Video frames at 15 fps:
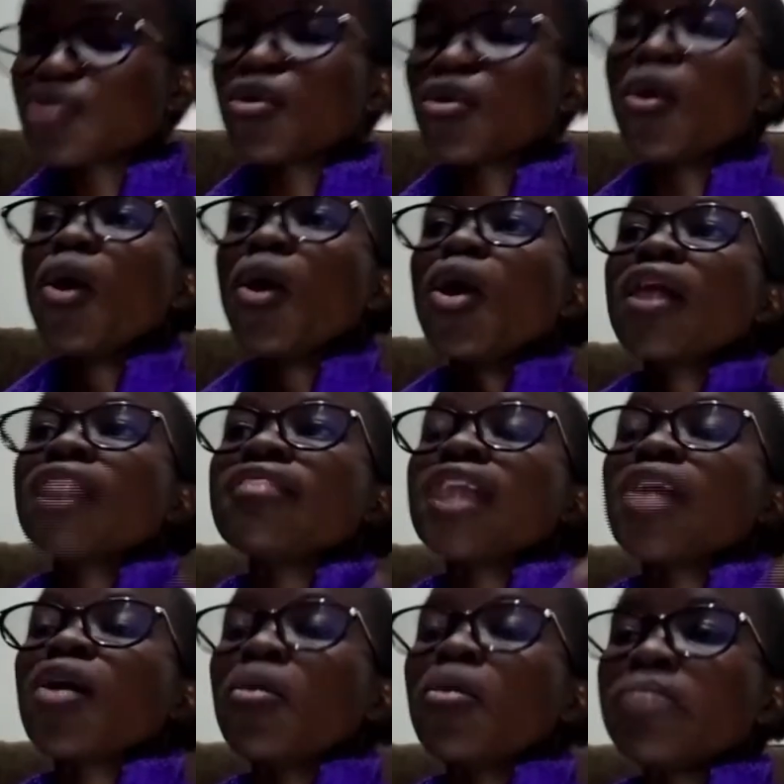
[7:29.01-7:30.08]
So
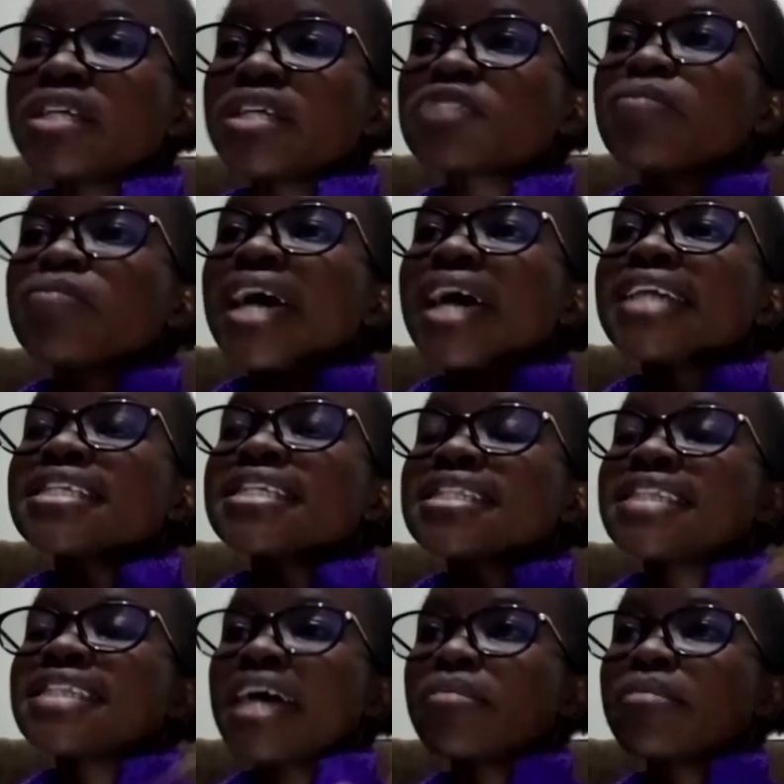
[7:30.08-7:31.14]
the
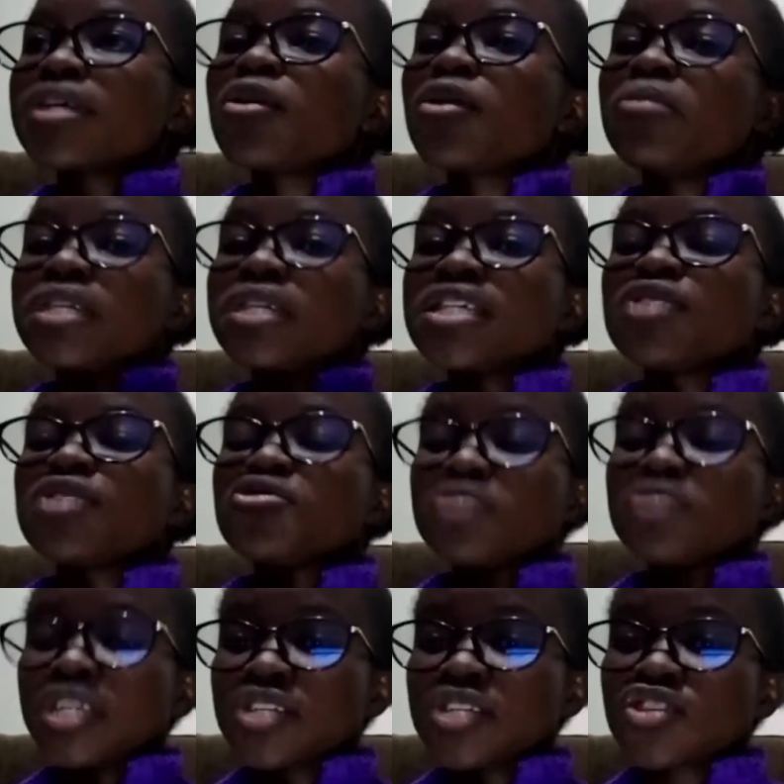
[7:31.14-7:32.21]
commitment, them recommitting to
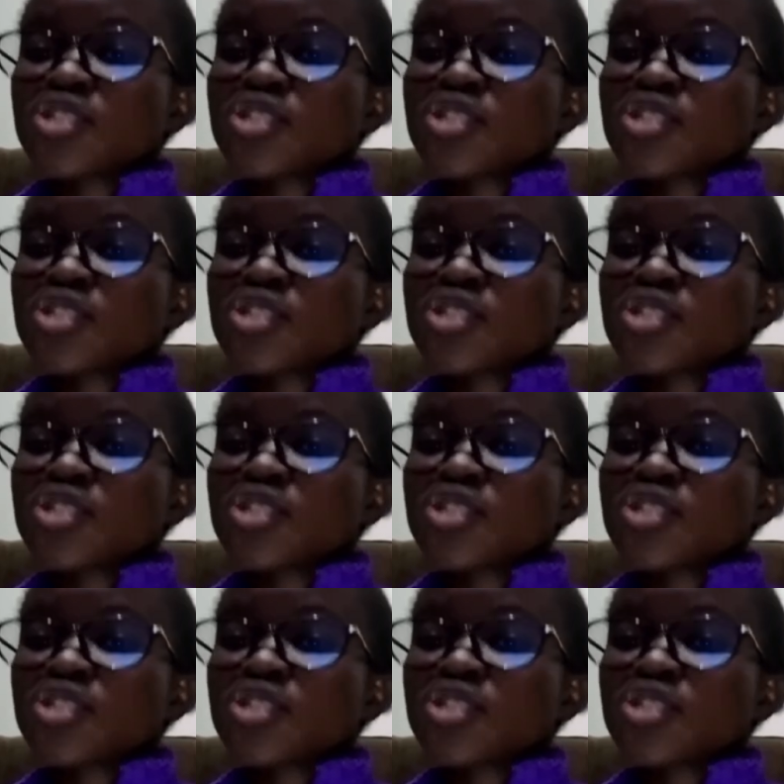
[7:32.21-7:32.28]
it,